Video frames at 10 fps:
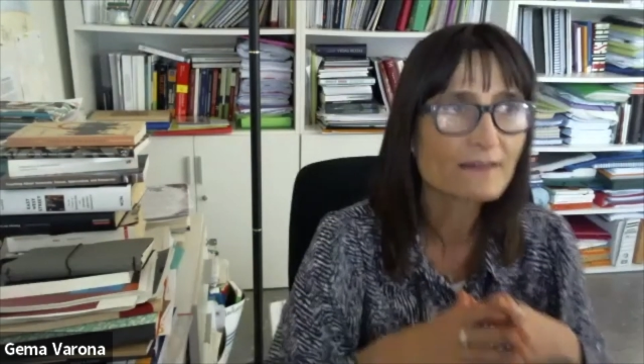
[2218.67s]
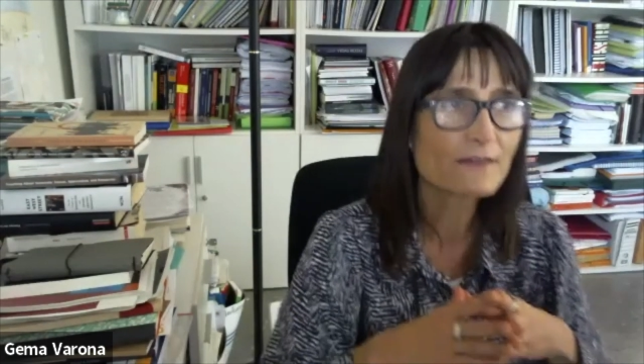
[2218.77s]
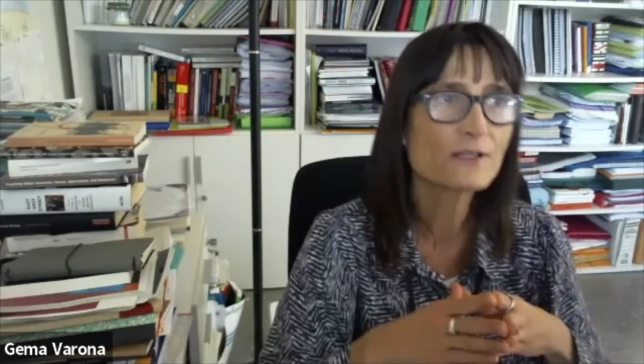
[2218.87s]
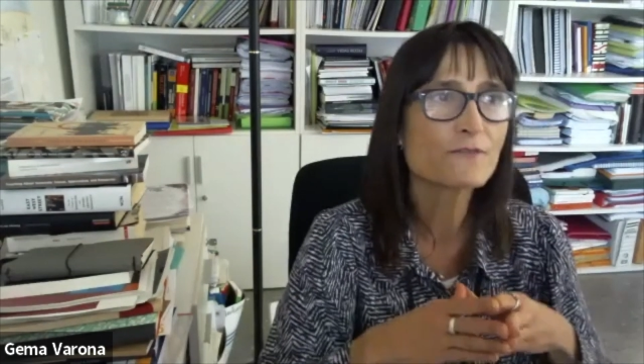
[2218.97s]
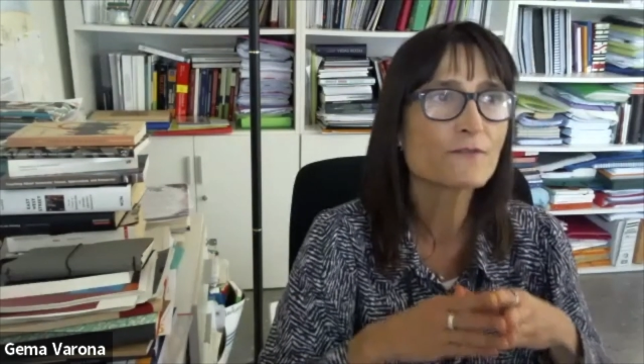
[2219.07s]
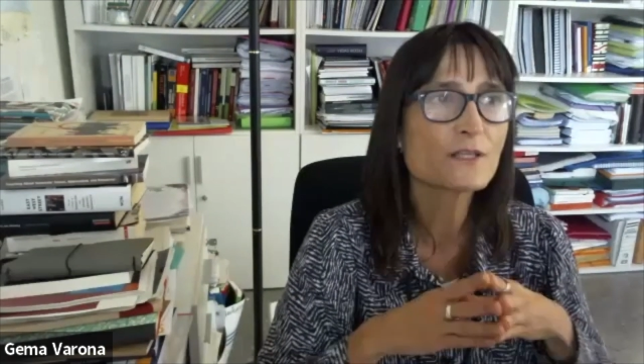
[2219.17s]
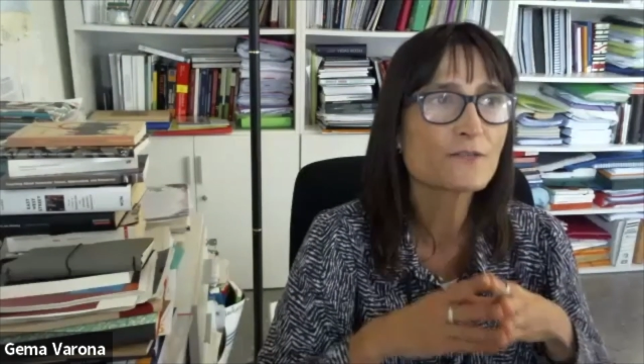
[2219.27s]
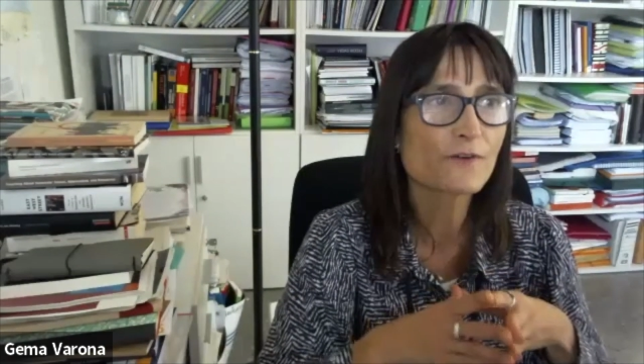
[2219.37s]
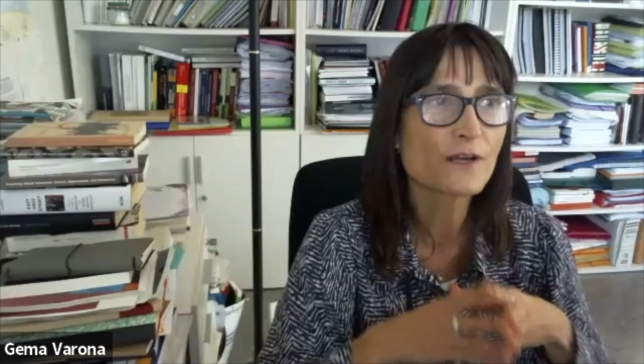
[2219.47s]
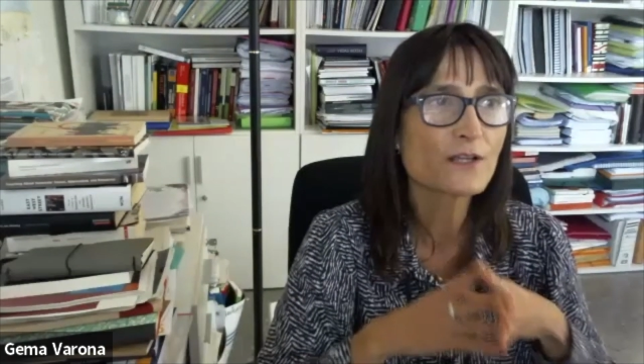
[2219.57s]
there is this
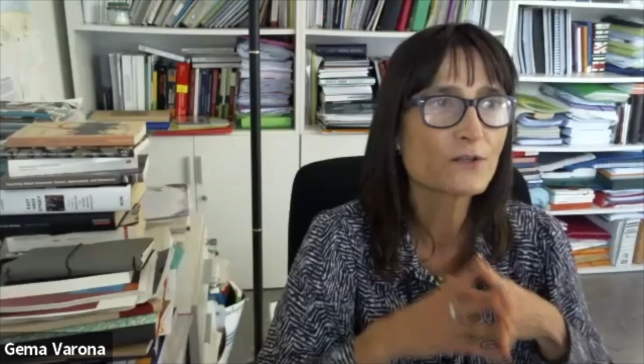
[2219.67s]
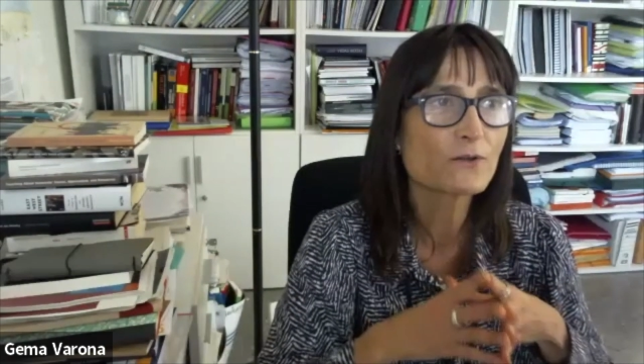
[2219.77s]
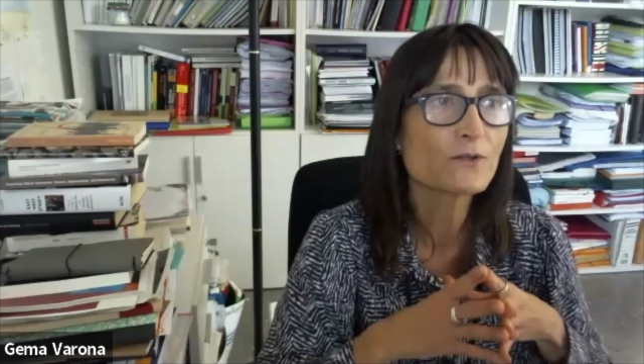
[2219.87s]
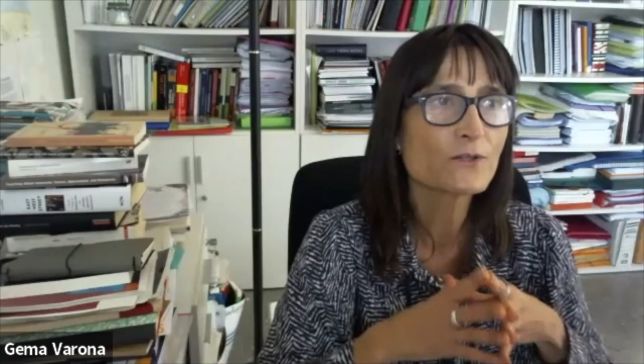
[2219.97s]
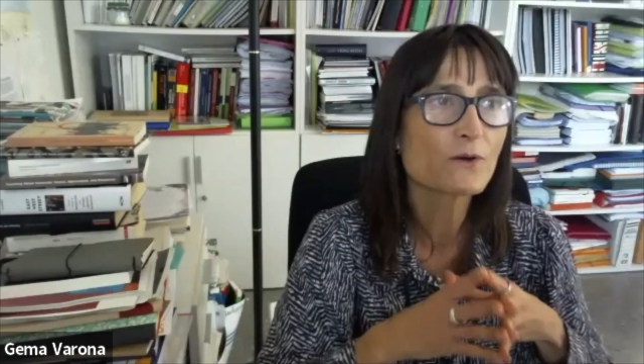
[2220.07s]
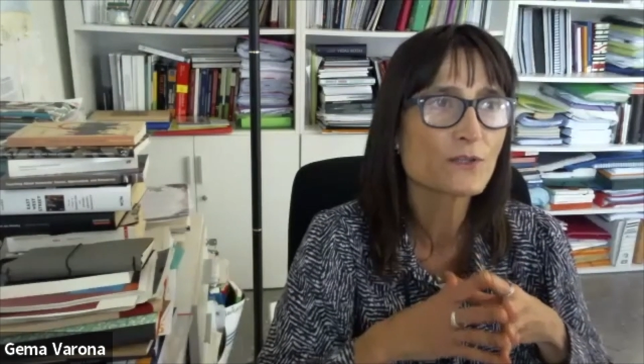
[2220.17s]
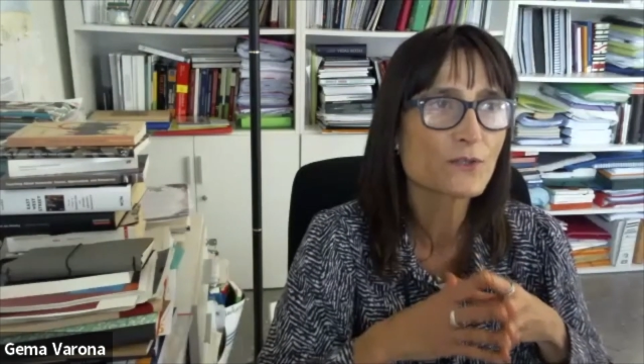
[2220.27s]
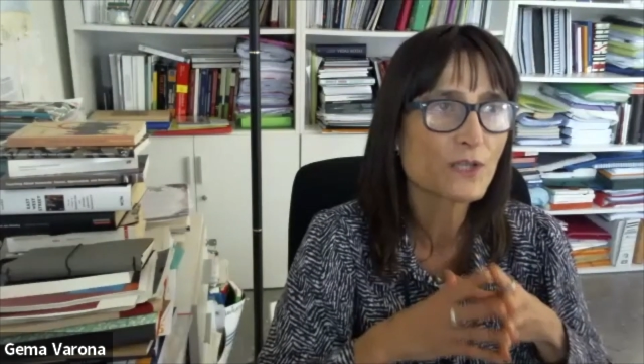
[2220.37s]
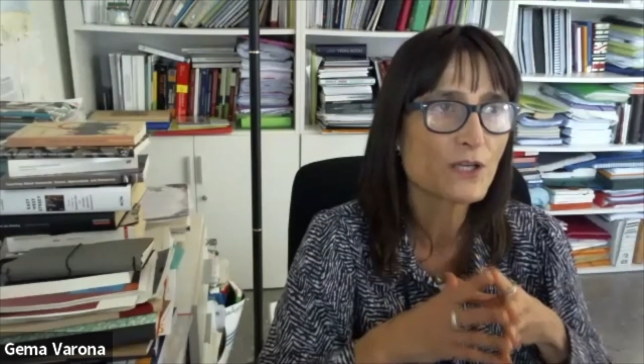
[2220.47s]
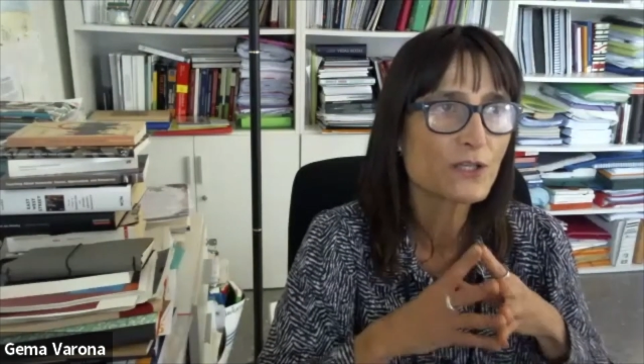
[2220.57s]
French also
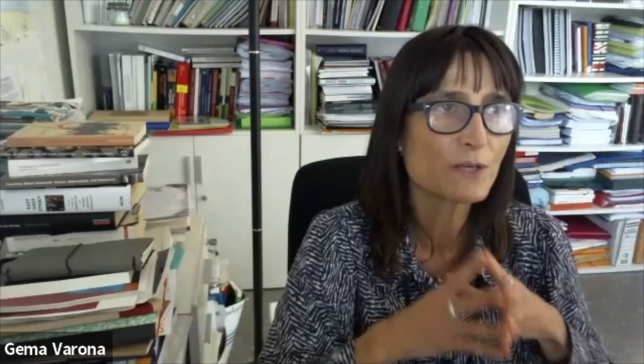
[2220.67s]
association and